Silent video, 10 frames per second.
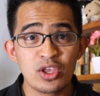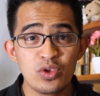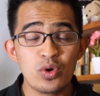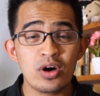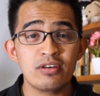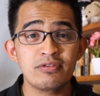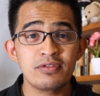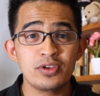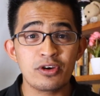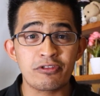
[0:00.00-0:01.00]
you have
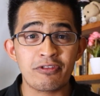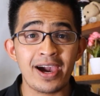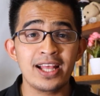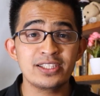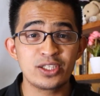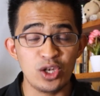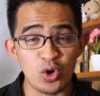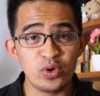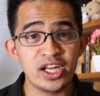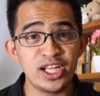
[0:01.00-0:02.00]
your files
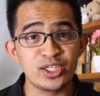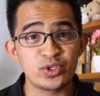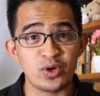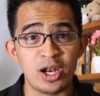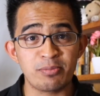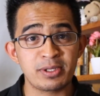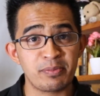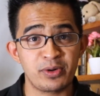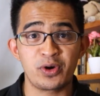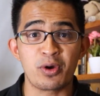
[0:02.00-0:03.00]
loaded into your
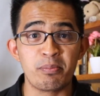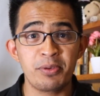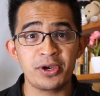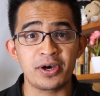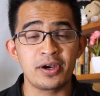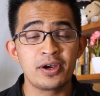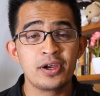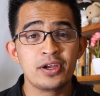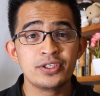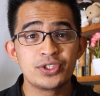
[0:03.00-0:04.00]
laptop or your computer.
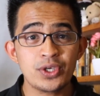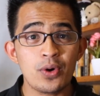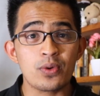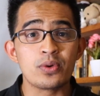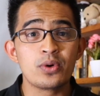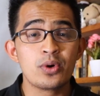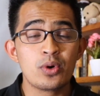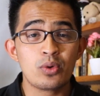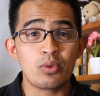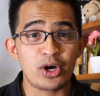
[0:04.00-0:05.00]
So,
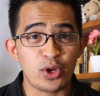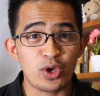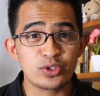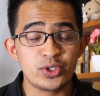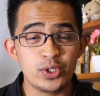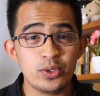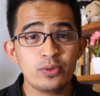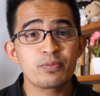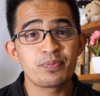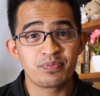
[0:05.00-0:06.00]
what we're going to
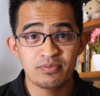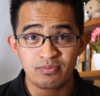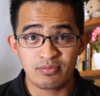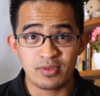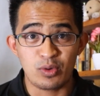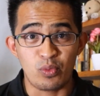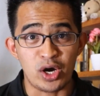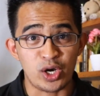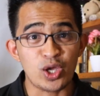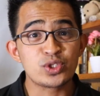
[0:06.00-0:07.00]
do,
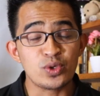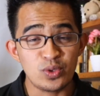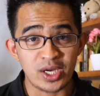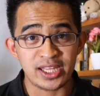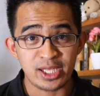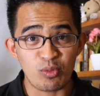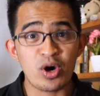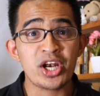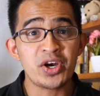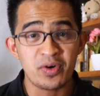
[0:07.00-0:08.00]
we're going to look at that
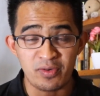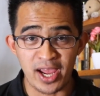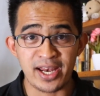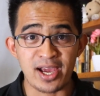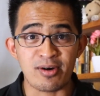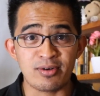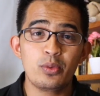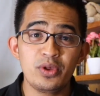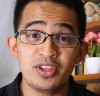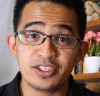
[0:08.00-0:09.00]
one right now.
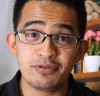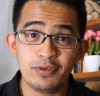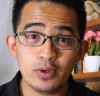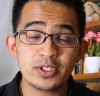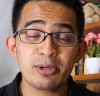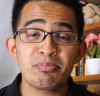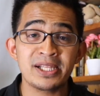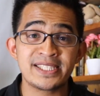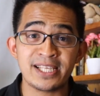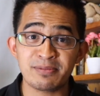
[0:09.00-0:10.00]
With these few
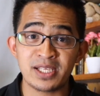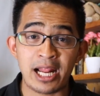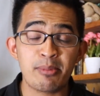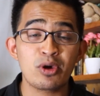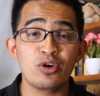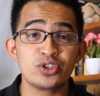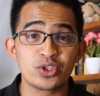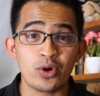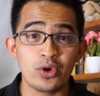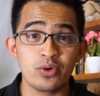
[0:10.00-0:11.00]
simple steps that I'm going to
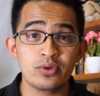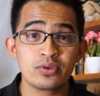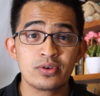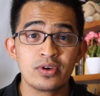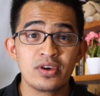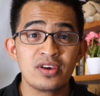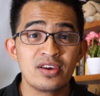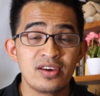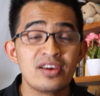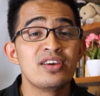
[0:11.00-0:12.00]
show you,
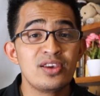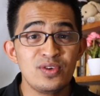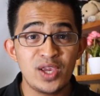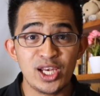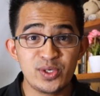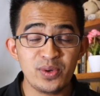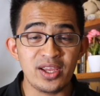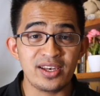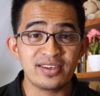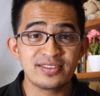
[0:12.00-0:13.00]
you can do
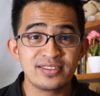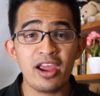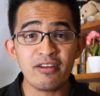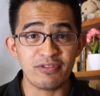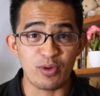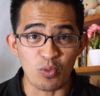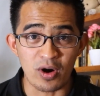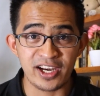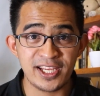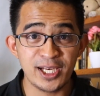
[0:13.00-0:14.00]
it.
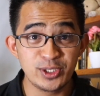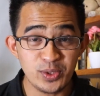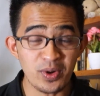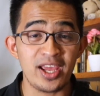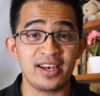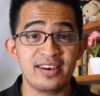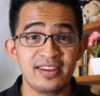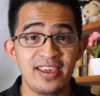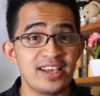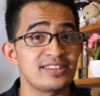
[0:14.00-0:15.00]
Everyone can do it.
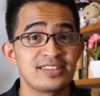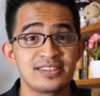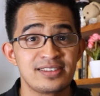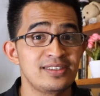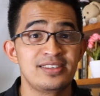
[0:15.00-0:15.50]
Yes,